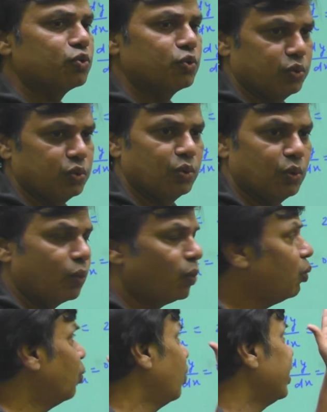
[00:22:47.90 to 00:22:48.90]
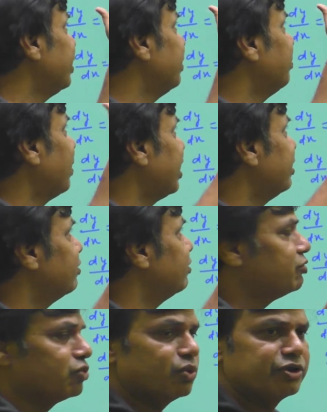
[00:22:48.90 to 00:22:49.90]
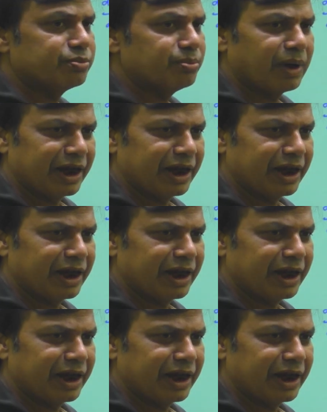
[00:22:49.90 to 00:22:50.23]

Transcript: 1 minus 2 is minus 1.